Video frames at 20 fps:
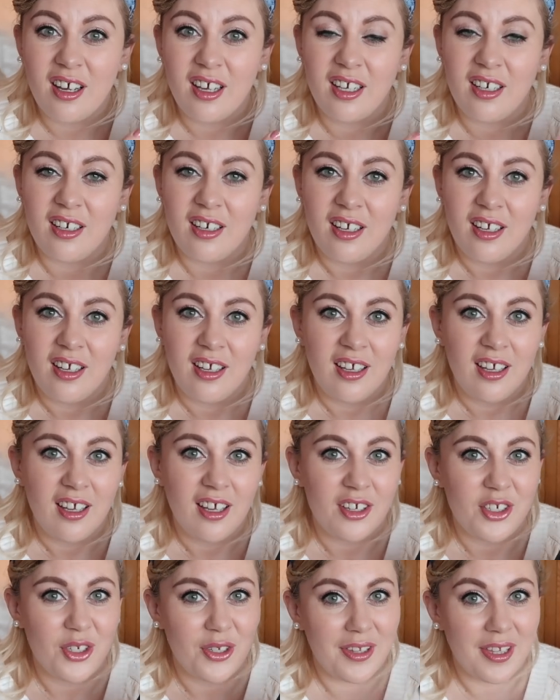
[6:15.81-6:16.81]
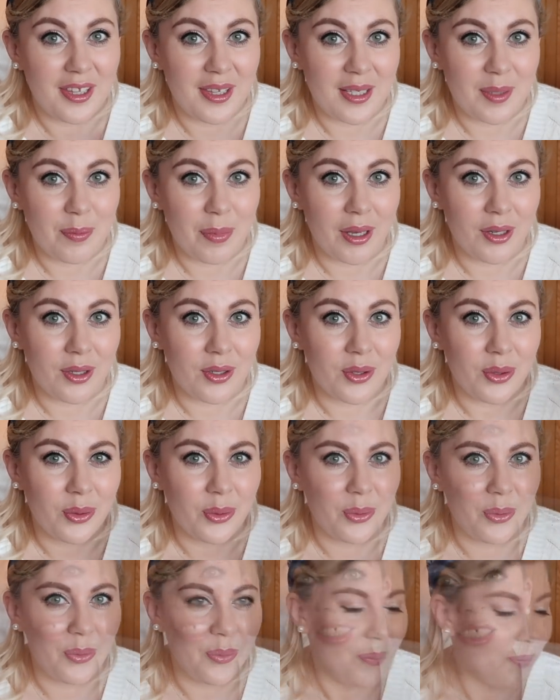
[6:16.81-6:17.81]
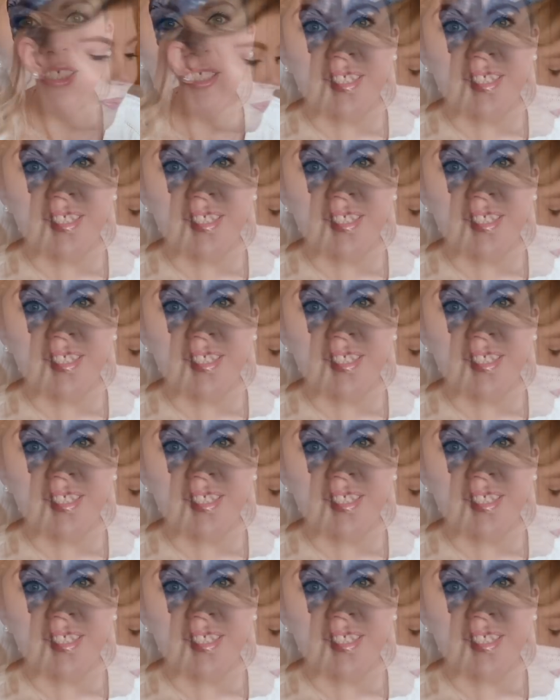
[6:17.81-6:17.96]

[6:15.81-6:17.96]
I don't think that's bad at all.